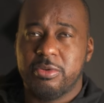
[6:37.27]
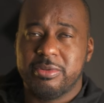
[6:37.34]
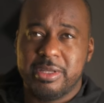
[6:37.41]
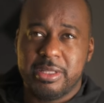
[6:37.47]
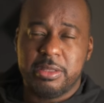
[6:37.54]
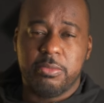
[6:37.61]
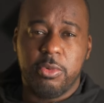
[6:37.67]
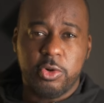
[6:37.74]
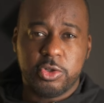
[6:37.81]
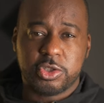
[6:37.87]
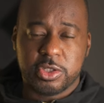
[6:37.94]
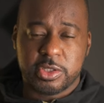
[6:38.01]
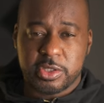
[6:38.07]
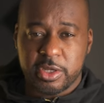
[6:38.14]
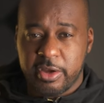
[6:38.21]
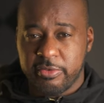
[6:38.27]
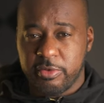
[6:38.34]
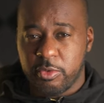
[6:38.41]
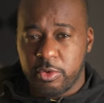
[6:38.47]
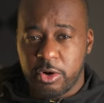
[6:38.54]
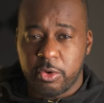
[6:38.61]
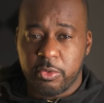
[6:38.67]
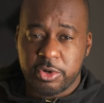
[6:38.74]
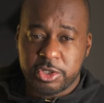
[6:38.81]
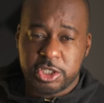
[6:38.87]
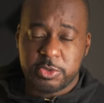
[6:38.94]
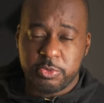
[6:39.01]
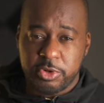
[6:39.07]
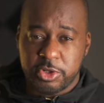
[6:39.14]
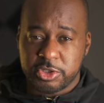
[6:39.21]
daily motions of a war, which
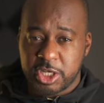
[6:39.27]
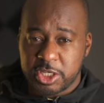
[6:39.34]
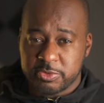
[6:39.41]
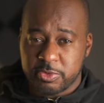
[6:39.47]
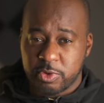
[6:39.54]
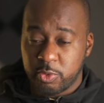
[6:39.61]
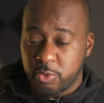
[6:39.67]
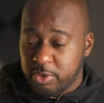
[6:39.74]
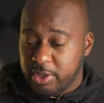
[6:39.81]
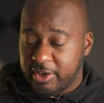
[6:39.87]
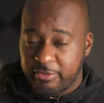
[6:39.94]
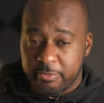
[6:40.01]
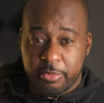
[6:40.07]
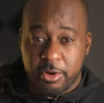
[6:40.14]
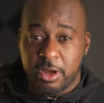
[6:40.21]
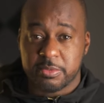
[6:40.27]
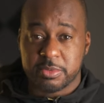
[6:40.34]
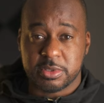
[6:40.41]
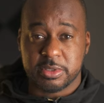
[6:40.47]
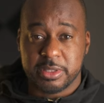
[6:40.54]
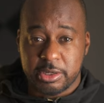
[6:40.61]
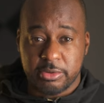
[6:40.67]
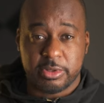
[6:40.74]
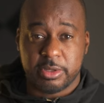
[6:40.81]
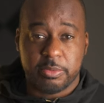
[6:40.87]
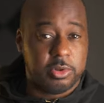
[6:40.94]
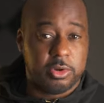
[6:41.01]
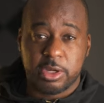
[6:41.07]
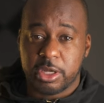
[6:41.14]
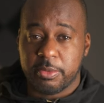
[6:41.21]
is pretty stressful when you have bombs literally
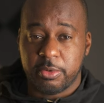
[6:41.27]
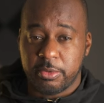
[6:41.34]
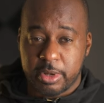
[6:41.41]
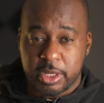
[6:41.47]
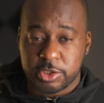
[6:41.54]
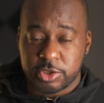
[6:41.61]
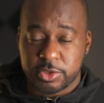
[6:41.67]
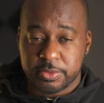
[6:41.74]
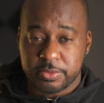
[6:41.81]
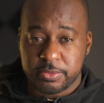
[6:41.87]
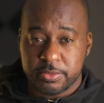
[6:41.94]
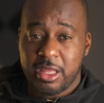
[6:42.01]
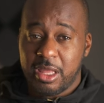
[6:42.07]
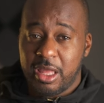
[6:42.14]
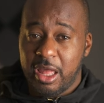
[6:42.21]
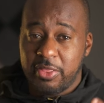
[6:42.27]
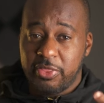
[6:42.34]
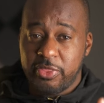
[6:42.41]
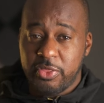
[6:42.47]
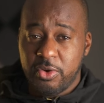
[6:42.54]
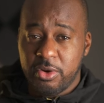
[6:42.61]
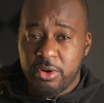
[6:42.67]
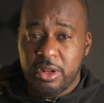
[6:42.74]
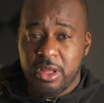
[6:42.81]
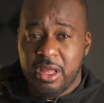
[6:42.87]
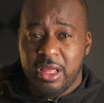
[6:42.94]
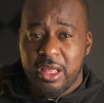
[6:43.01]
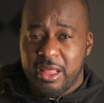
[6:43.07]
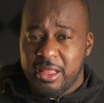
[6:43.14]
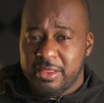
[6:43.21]
blowing up around you. And third,
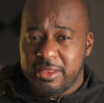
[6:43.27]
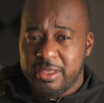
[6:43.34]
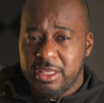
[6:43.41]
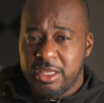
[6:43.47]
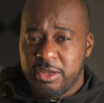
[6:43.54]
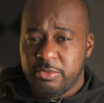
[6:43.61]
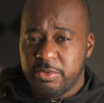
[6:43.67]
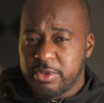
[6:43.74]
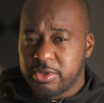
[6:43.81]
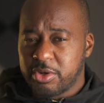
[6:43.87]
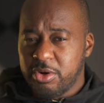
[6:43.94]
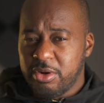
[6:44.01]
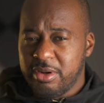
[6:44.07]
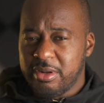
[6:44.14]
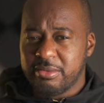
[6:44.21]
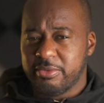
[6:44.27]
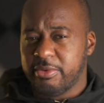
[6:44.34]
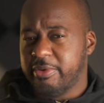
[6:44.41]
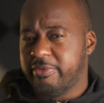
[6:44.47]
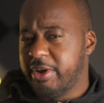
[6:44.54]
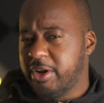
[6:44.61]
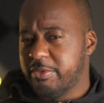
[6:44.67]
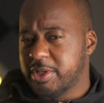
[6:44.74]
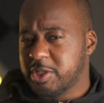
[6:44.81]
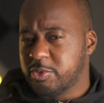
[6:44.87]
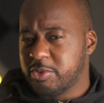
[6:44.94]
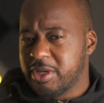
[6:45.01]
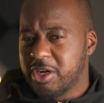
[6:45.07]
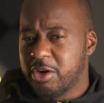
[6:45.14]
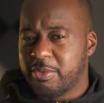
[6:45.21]
the returned veterans
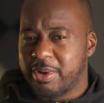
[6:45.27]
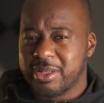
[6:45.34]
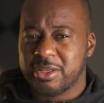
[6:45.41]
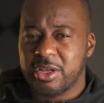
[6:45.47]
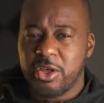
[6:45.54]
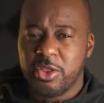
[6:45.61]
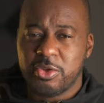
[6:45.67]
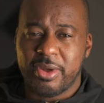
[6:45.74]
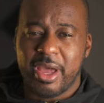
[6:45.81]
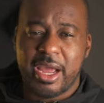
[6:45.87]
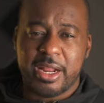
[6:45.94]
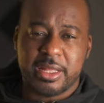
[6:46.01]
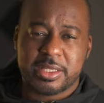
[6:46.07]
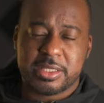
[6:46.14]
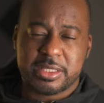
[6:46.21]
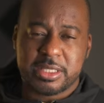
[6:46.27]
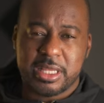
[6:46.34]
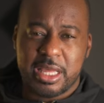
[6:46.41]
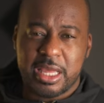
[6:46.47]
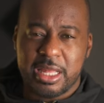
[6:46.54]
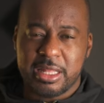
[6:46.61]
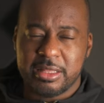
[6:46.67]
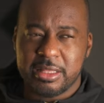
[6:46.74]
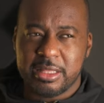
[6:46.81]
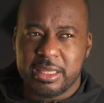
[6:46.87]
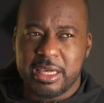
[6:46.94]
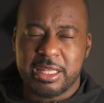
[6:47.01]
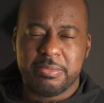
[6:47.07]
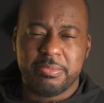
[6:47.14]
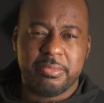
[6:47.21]
were not around other addicts, and
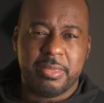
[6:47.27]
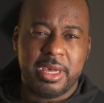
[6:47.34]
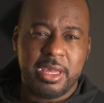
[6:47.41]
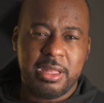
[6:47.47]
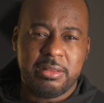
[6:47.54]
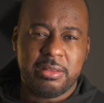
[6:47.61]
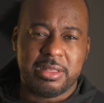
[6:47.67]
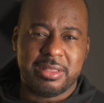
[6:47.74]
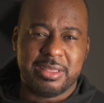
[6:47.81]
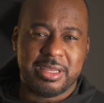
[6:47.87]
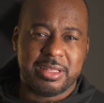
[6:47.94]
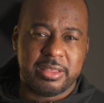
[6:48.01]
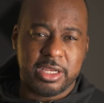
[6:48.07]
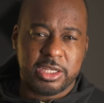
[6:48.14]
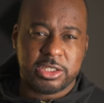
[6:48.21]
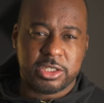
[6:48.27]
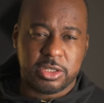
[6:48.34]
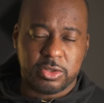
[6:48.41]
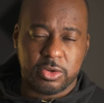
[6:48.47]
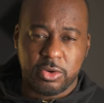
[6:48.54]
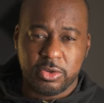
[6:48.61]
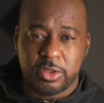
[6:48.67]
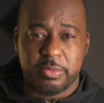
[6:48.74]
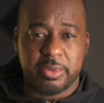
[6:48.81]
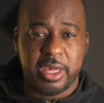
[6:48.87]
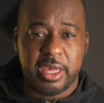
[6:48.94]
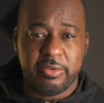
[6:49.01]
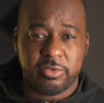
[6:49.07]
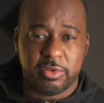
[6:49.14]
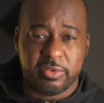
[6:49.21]
it made the addiction or the
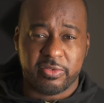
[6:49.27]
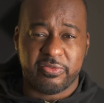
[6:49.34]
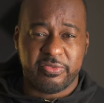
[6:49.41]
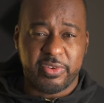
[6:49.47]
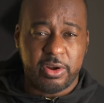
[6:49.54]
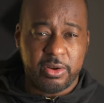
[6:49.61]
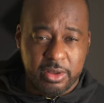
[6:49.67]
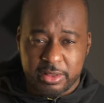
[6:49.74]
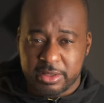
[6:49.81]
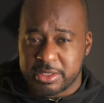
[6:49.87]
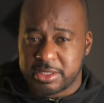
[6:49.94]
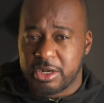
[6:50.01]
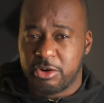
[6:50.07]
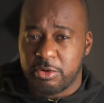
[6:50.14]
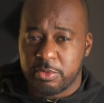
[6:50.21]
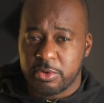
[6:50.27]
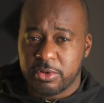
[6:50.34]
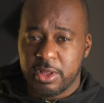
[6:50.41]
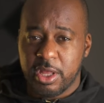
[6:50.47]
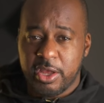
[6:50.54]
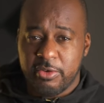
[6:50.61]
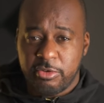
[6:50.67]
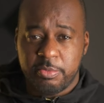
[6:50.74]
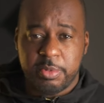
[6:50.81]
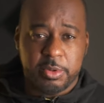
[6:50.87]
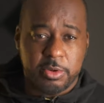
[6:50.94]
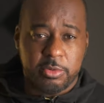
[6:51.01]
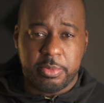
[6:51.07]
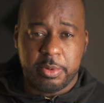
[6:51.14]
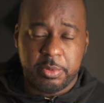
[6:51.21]
behavior very undesirable for
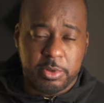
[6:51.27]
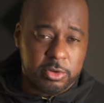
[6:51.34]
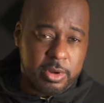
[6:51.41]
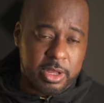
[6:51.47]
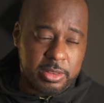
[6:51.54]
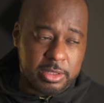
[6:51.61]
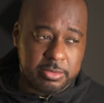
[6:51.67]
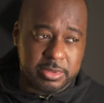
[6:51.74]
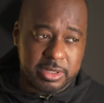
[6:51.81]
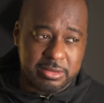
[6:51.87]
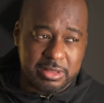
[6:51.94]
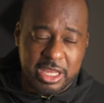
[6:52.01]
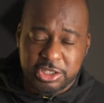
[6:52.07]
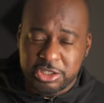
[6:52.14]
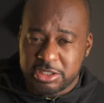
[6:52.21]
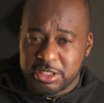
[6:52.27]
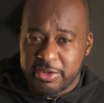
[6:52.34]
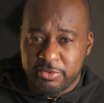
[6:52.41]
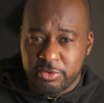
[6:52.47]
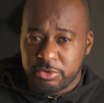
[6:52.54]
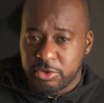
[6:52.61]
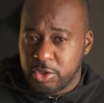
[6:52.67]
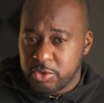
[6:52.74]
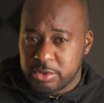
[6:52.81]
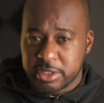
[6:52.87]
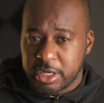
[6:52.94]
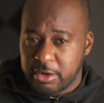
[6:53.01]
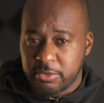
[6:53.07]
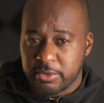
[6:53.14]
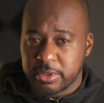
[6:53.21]
people around them that actually never use
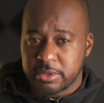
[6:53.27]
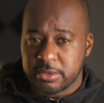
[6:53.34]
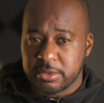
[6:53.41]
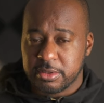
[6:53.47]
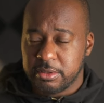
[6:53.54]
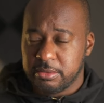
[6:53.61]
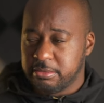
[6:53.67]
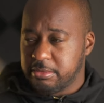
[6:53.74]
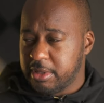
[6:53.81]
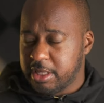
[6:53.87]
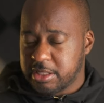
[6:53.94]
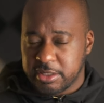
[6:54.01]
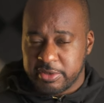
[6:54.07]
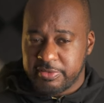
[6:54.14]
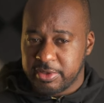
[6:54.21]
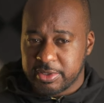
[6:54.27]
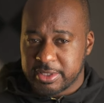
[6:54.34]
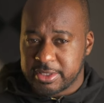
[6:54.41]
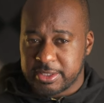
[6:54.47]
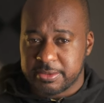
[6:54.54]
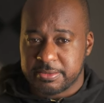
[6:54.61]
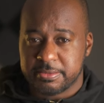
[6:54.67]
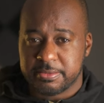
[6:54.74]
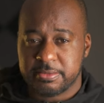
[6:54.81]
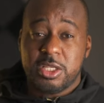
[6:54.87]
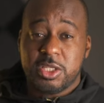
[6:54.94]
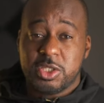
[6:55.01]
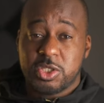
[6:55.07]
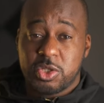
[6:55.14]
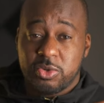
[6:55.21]
heroin. It's not fun to see.
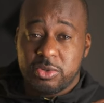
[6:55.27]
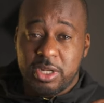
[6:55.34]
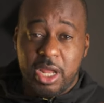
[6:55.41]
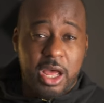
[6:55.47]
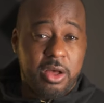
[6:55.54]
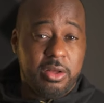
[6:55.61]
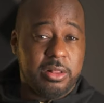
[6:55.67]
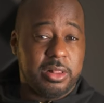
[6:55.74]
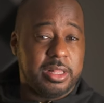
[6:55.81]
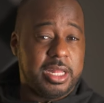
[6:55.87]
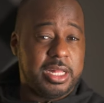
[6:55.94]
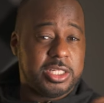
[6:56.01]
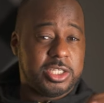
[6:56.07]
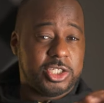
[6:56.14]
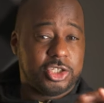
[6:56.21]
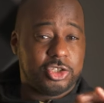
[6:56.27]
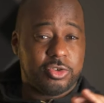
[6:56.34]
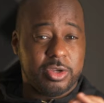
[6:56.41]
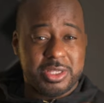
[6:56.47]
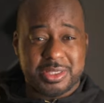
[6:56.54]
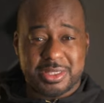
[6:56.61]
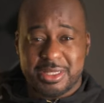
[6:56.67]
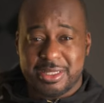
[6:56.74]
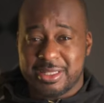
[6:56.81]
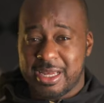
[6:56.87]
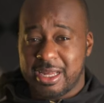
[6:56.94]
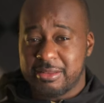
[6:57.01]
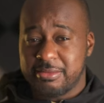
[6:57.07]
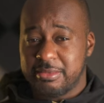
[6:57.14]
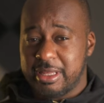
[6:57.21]
So now let's translate
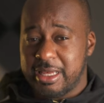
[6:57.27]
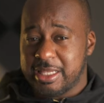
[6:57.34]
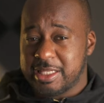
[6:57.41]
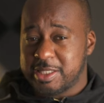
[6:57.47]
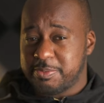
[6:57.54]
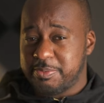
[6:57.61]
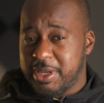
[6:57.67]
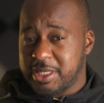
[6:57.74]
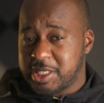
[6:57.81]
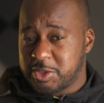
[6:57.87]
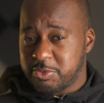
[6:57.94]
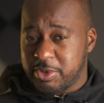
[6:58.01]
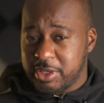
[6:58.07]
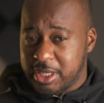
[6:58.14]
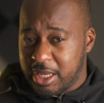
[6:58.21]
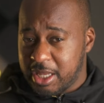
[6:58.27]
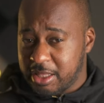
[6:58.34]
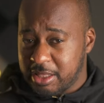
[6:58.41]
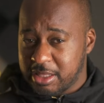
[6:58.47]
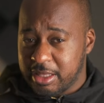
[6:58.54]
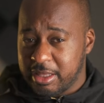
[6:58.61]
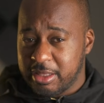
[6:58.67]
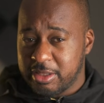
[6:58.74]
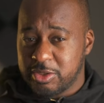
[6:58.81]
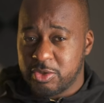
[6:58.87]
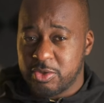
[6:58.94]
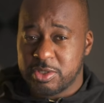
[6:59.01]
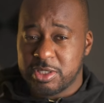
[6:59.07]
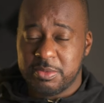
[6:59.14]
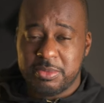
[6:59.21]
that as best as we can
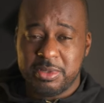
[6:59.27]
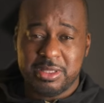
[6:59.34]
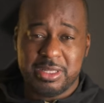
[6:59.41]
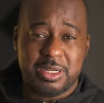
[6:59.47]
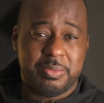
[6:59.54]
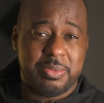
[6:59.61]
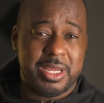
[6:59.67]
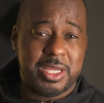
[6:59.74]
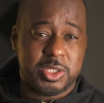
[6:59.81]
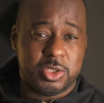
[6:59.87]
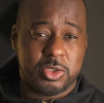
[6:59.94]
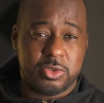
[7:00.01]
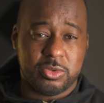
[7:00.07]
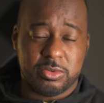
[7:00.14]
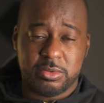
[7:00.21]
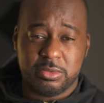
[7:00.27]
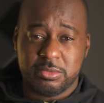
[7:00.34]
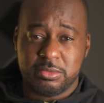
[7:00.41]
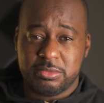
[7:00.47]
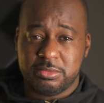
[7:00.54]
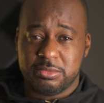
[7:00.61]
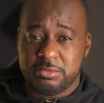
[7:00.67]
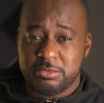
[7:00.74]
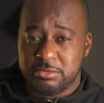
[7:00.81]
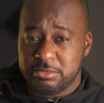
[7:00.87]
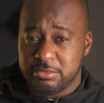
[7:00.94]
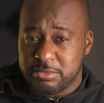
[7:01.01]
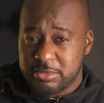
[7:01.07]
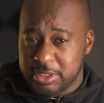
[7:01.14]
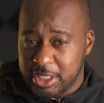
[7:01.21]
into something that applies to you,
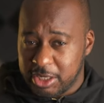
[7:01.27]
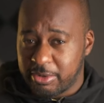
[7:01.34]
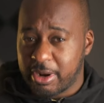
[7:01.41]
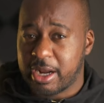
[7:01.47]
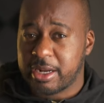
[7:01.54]
gear